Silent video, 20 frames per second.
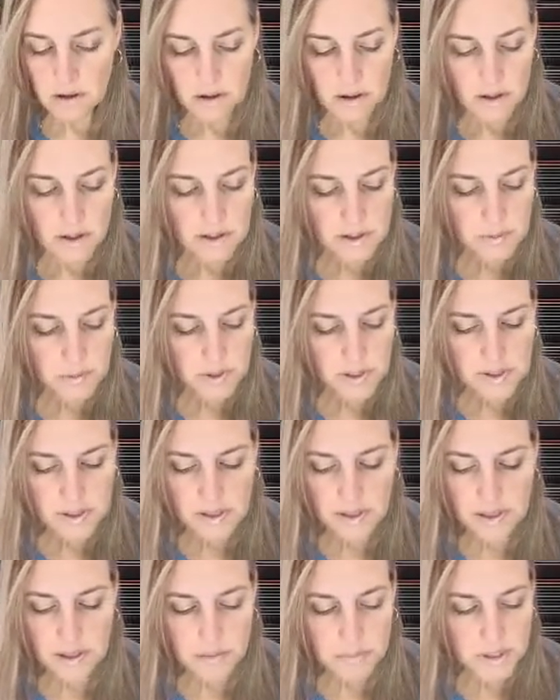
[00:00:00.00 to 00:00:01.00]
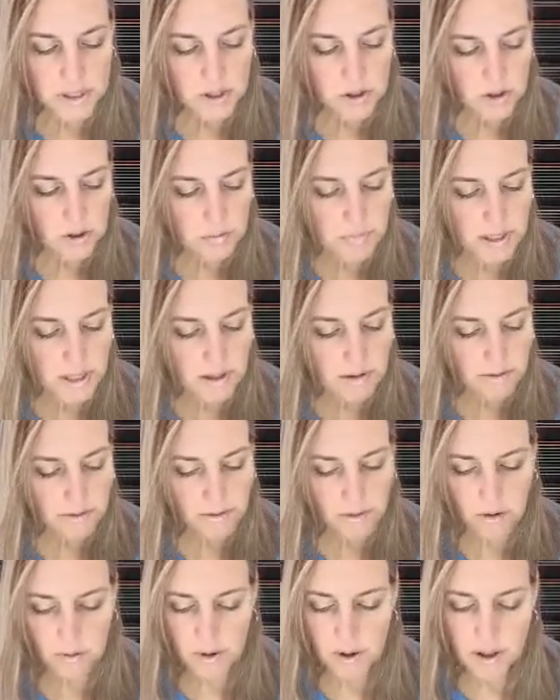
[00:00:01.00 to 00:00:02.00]
this one is a little bit too big
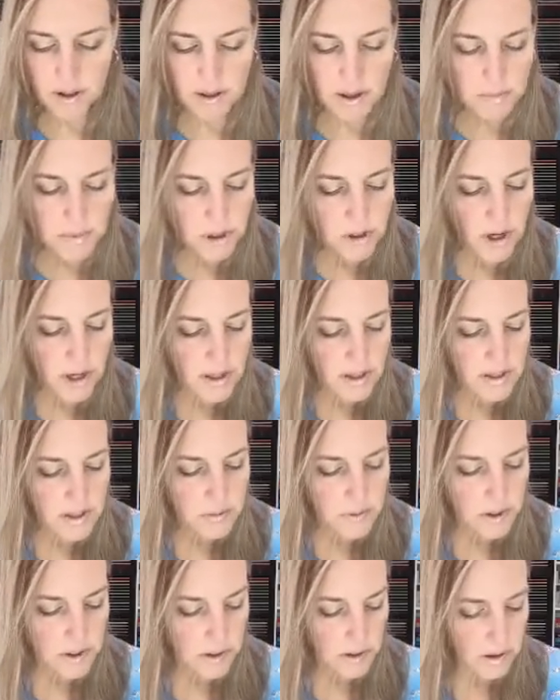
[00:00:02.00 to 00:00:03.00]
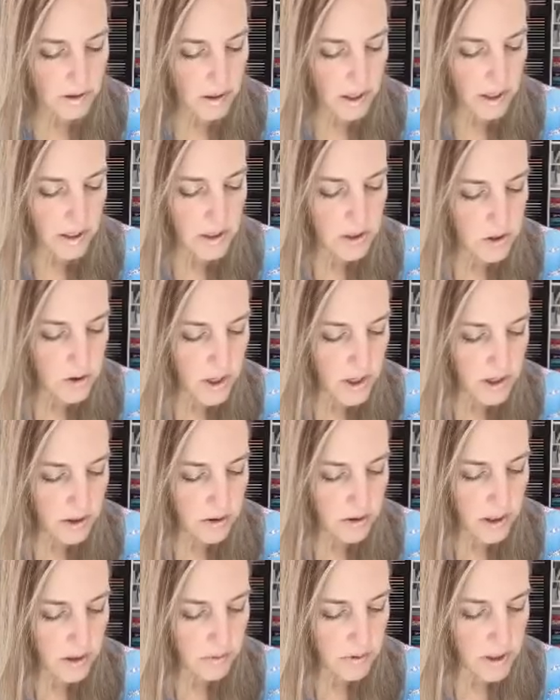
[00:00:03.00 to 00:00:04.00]
for, well, let me try this one. I didn't try the
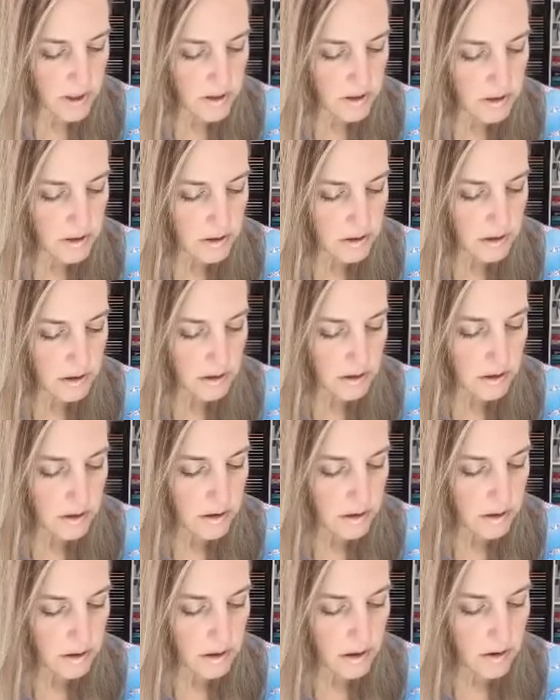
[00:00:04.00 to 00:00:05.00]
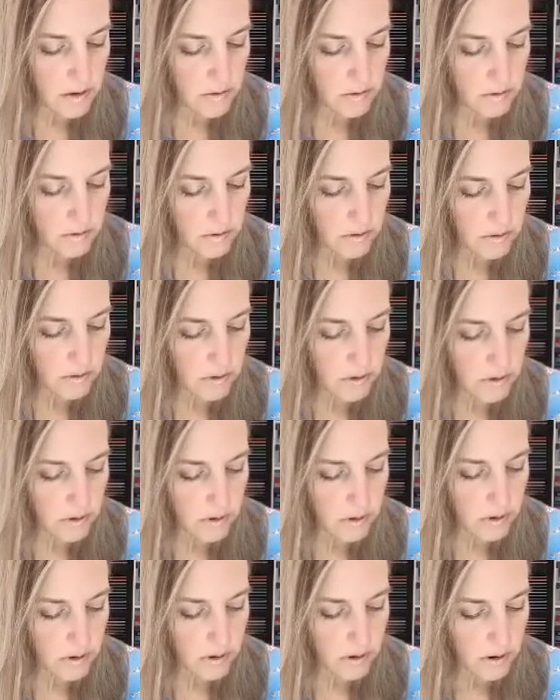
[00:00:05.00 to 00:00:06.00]
green ones. No,
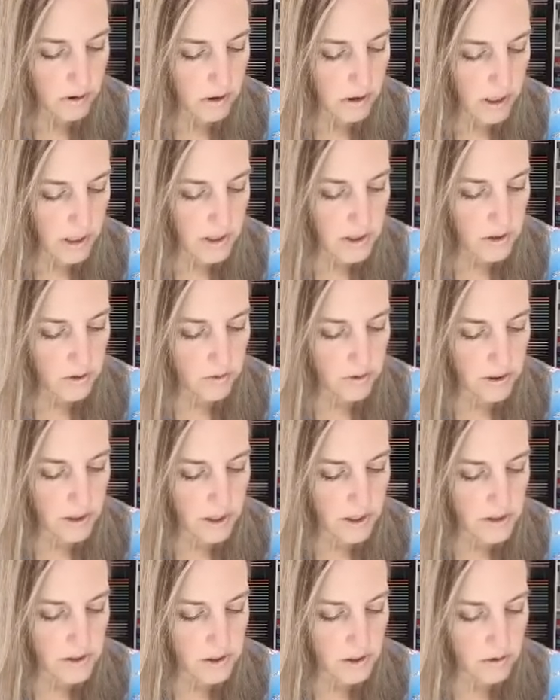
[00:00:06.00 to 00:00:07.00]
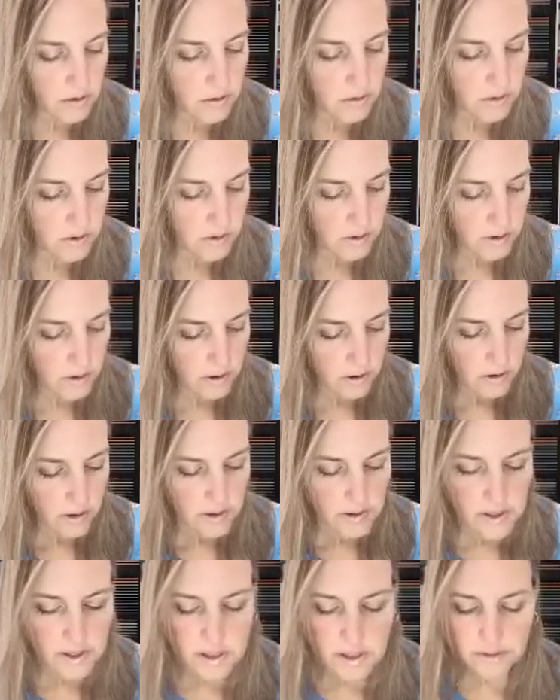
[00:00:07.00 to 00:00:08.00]
I don't think so.
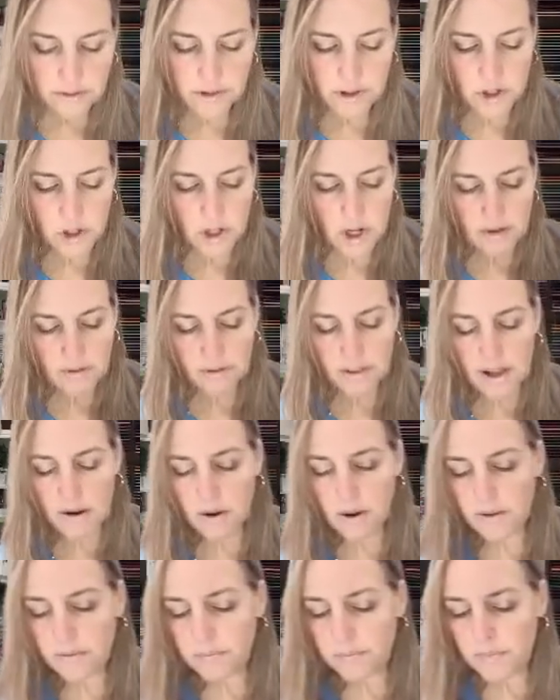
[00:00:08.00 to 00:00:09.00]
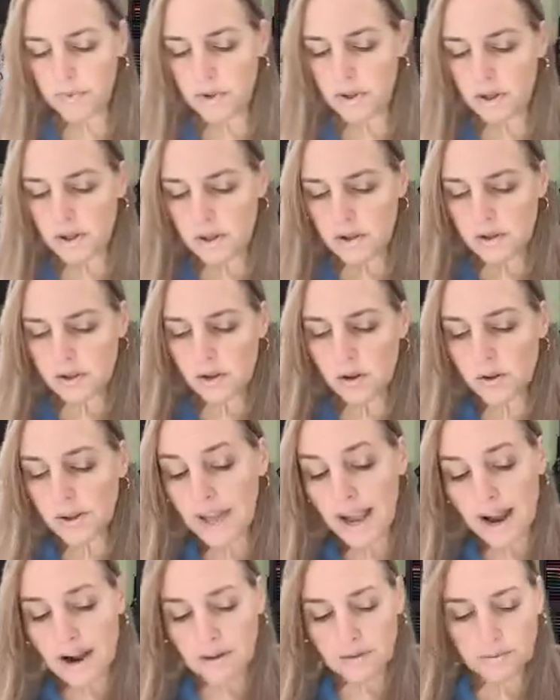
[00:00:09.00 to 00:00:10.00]
It's a different shape flower. So
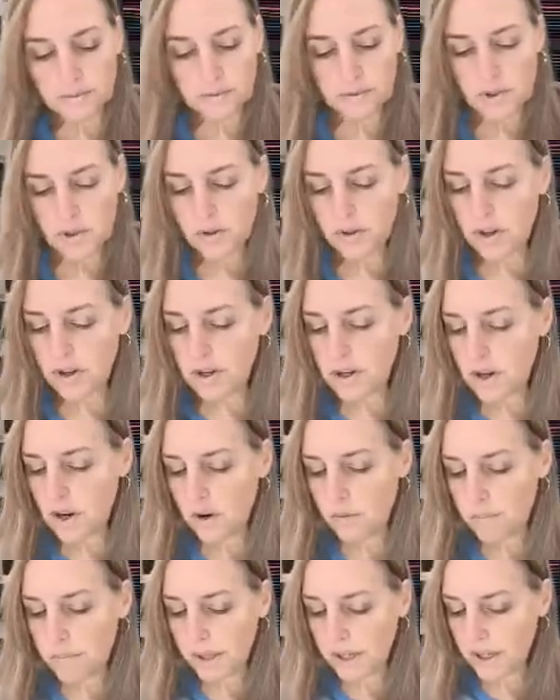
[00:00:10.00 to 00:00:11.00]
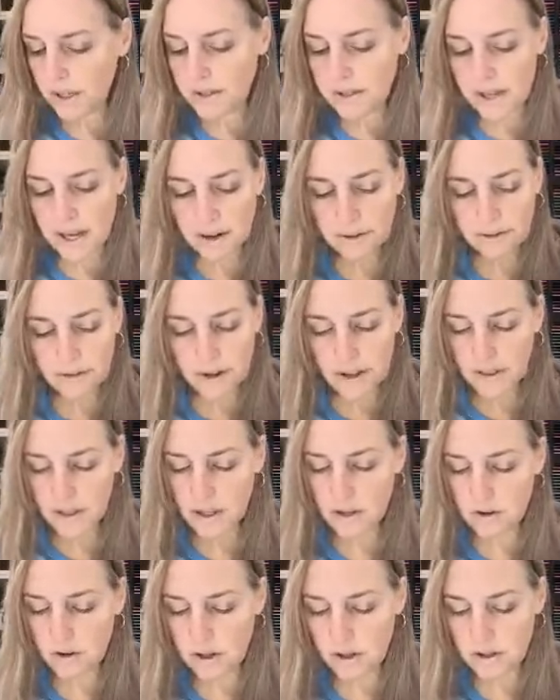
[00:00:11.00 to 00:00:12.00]
yeah, so there you go. But it's kind of fun
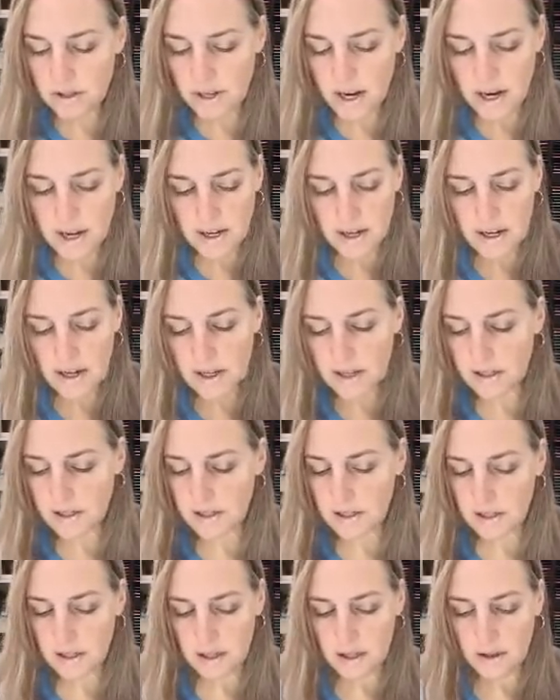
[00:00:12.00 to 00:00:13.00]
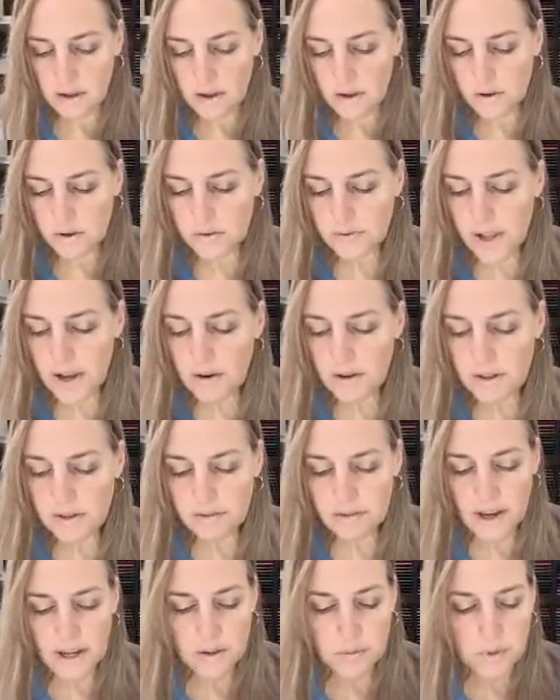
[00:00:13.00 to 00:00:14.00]
that you can die cut those flowers.
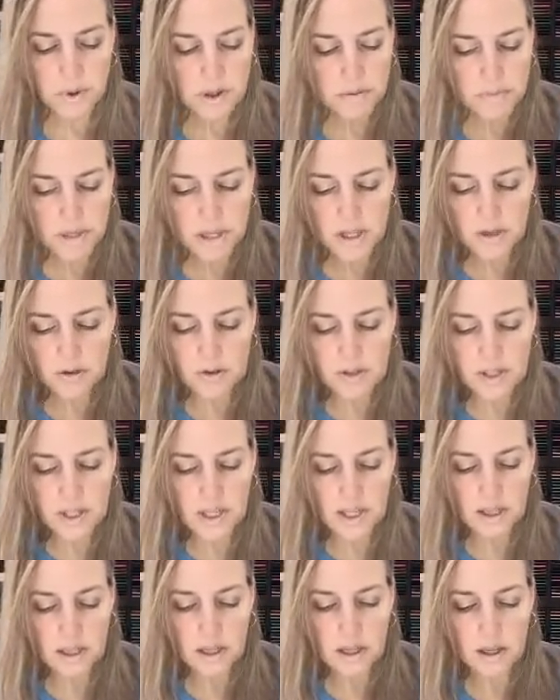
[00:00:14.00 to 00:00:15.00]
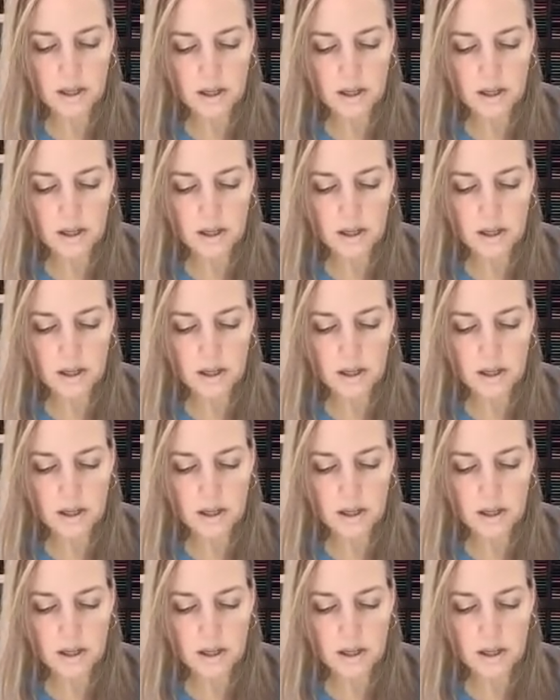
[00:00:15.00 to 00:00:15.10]
In fact, we're going to be using